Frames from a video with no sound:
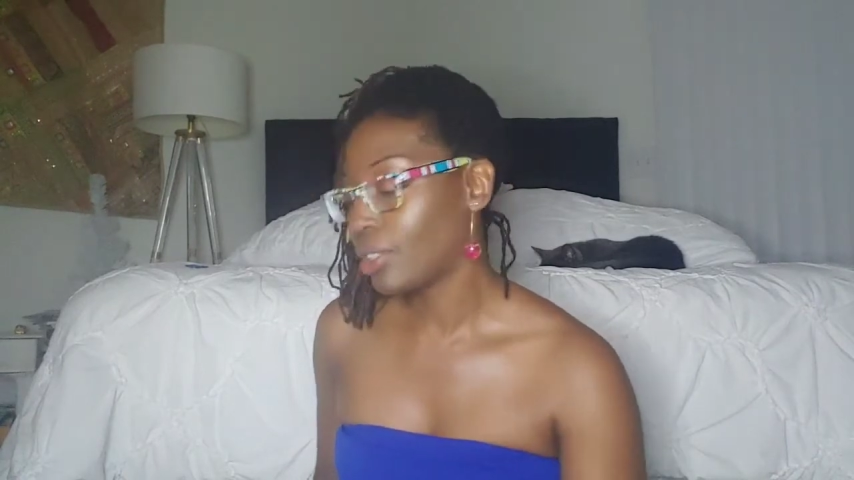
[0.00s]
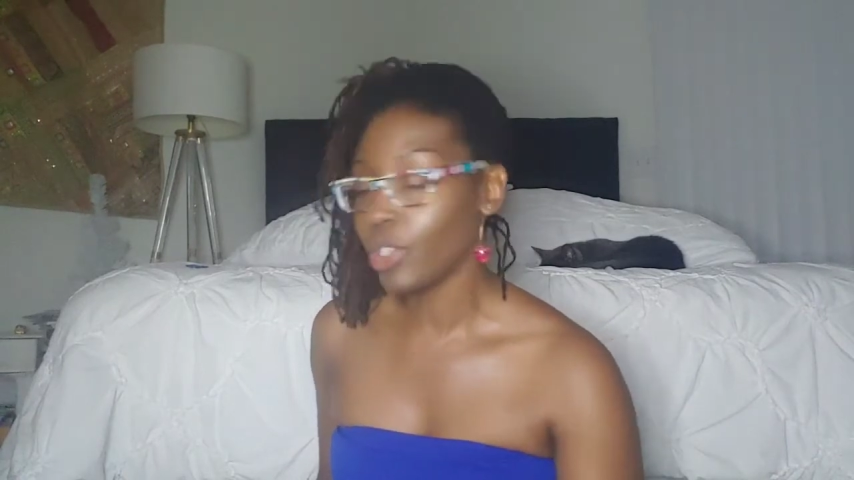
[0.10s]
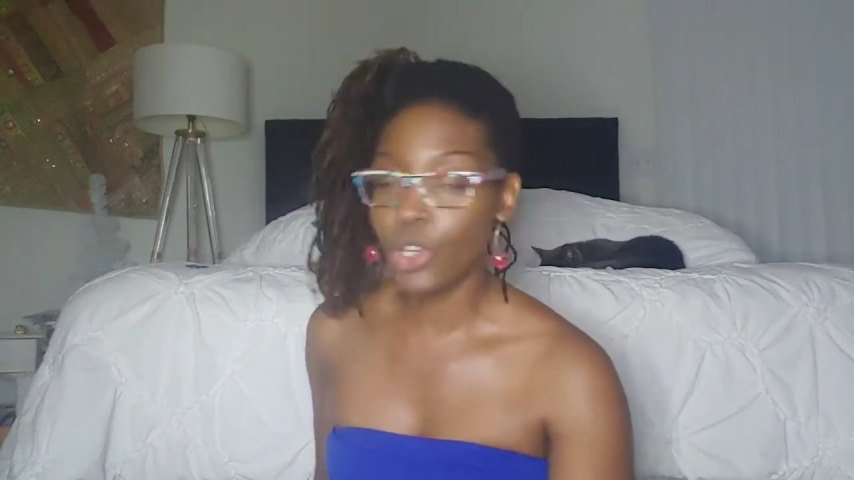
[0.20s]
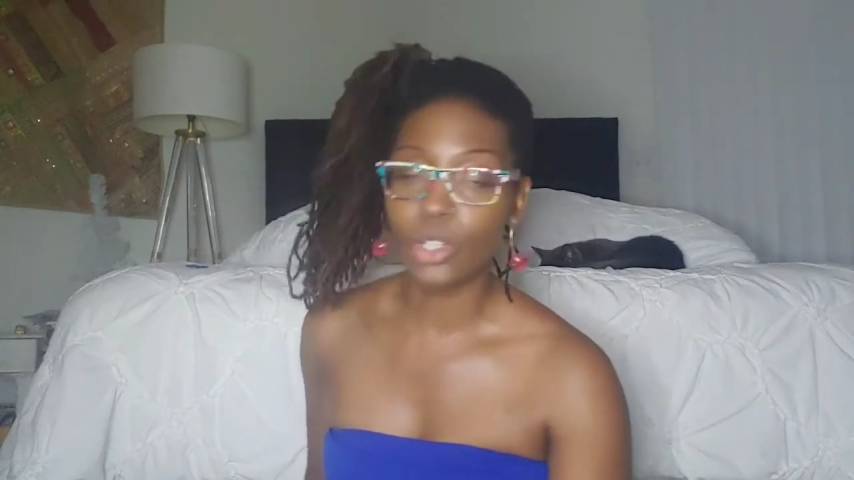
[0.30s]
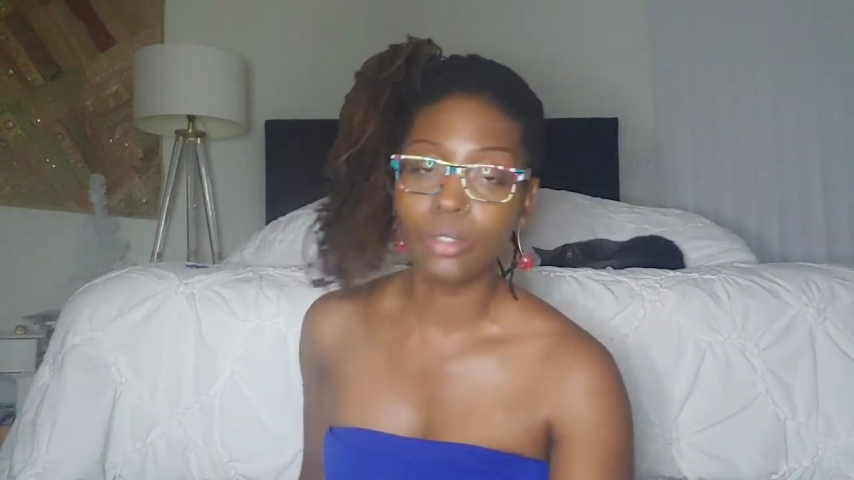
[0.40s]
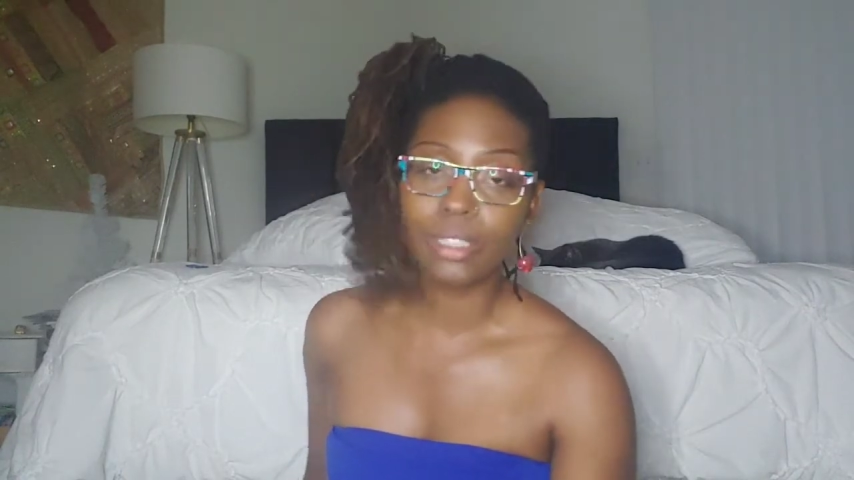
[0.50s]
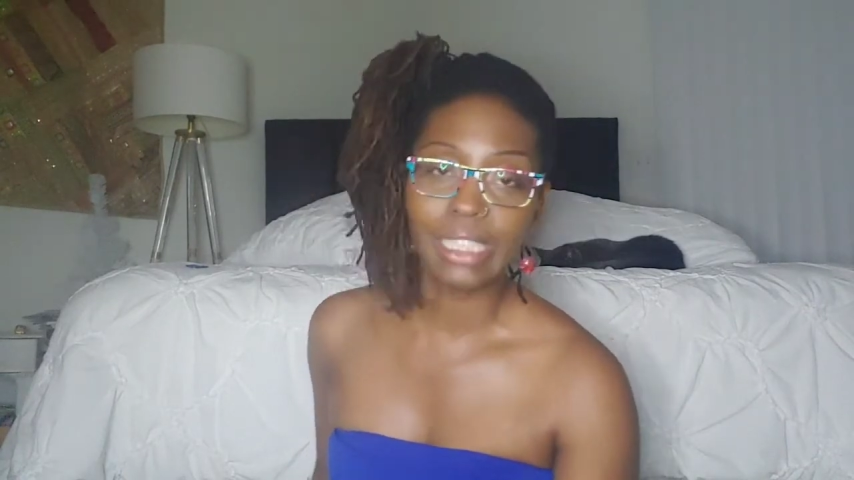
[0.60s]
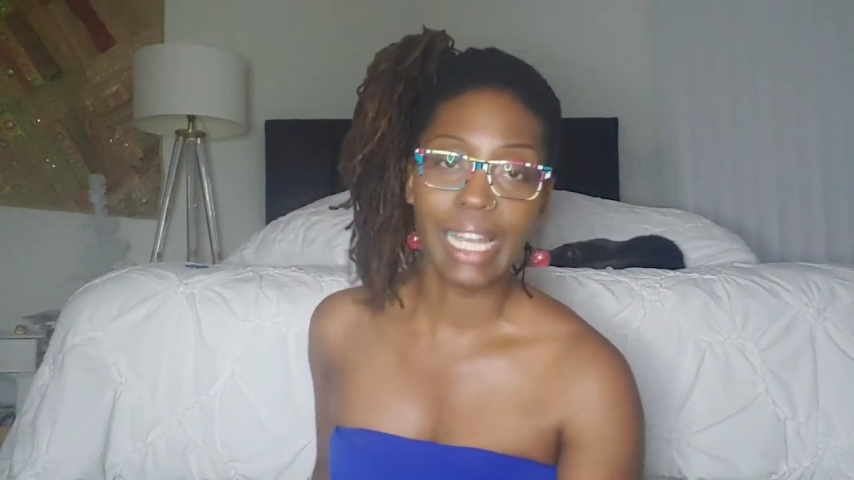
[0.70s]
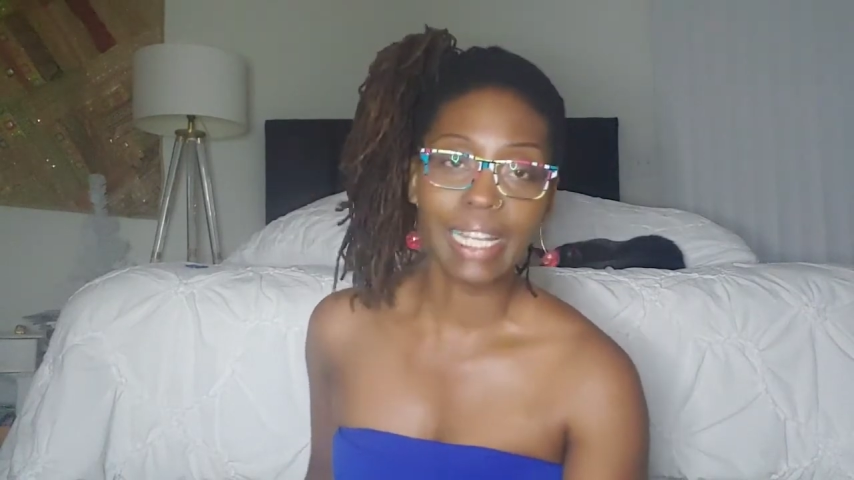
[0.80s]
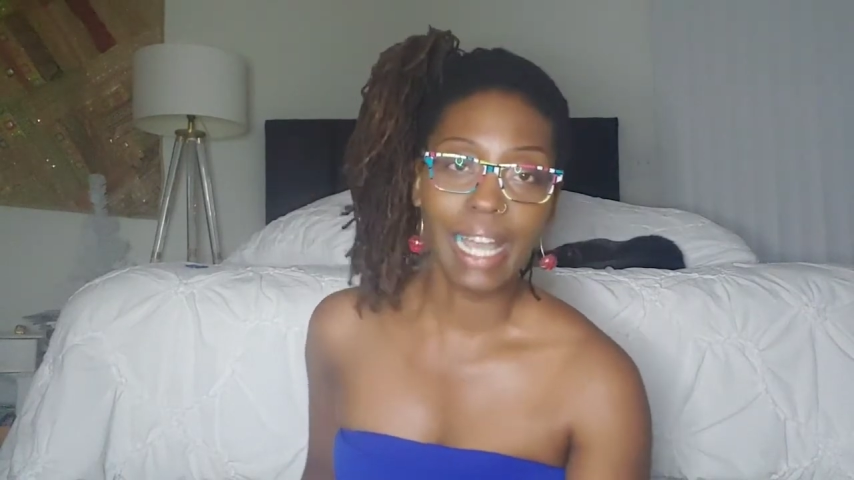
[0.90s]
nerds
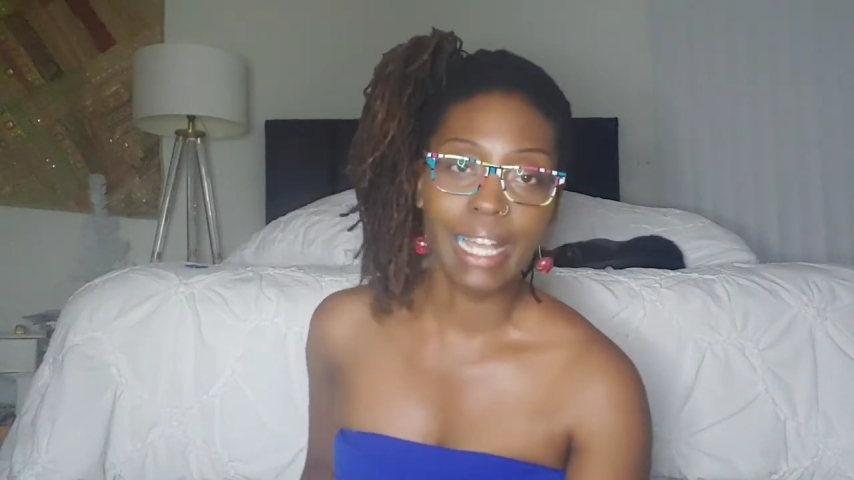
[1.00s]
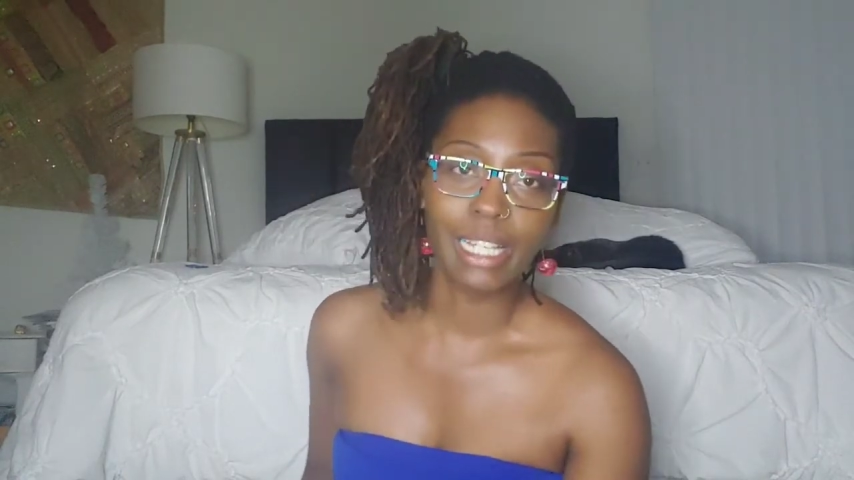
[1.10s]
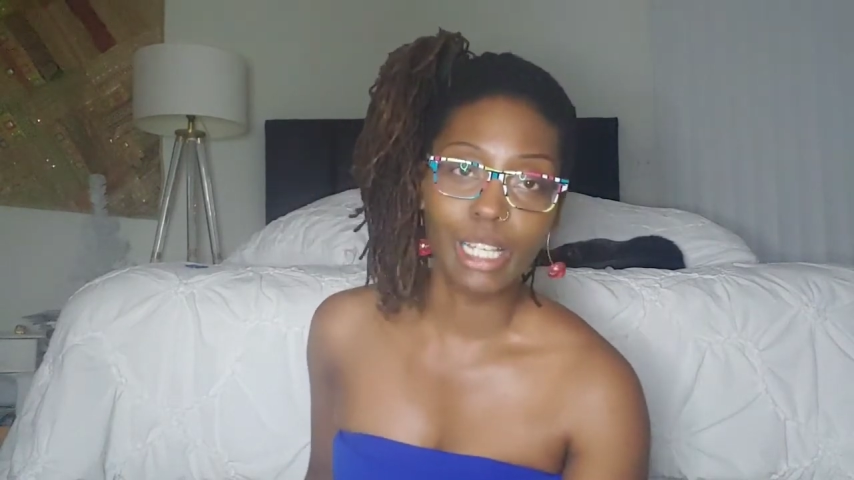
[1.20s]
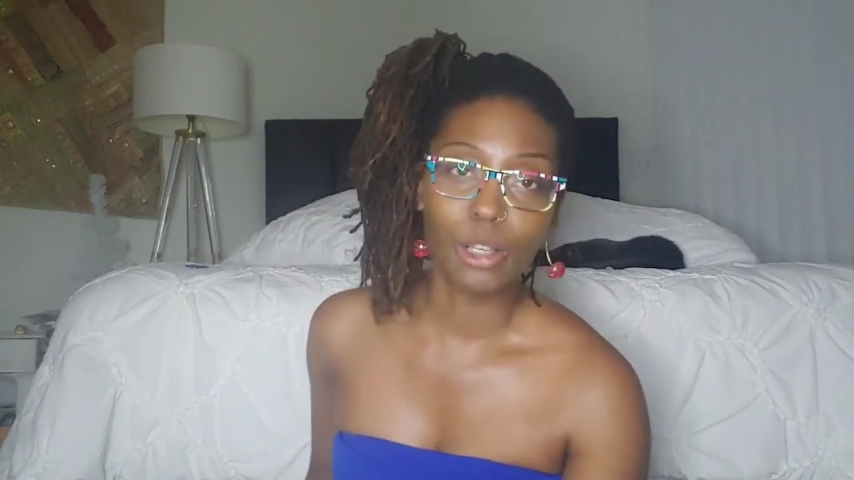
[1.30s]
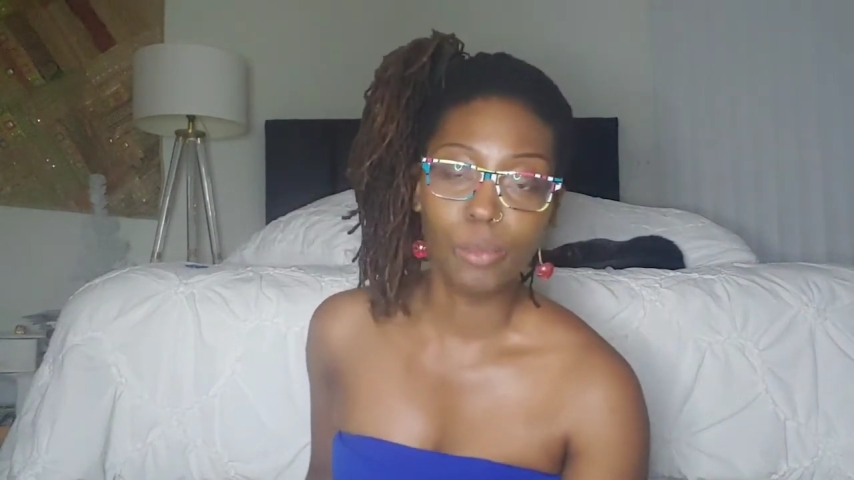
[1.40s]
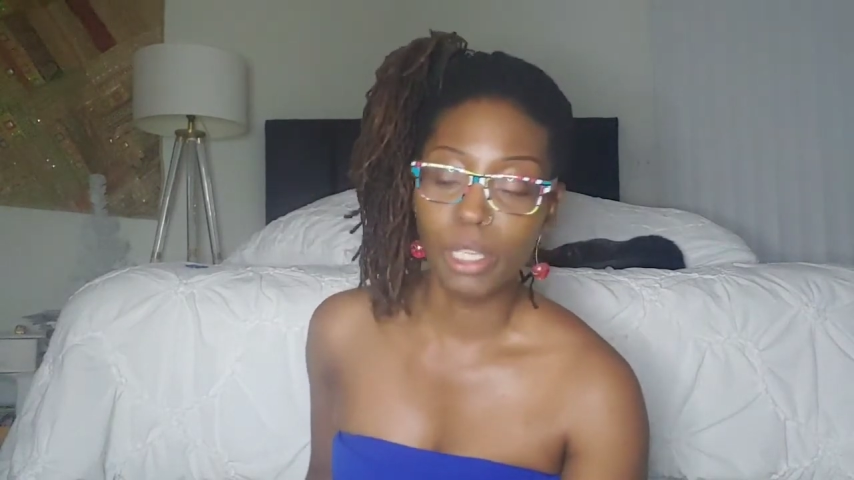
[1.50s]
like I am,